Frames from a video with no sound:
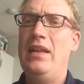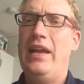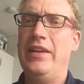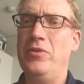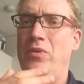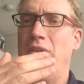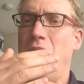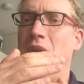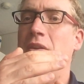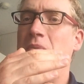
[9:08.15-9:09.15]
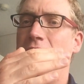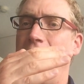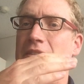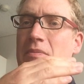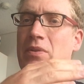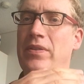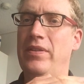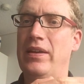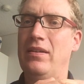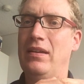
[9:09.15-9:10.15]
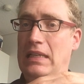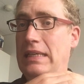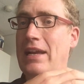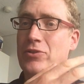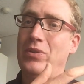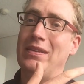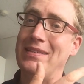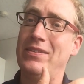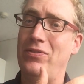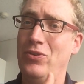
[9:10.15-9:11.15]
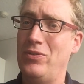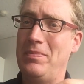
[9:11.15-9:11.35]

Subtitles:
And you'll want to provide them with like an actual list of those.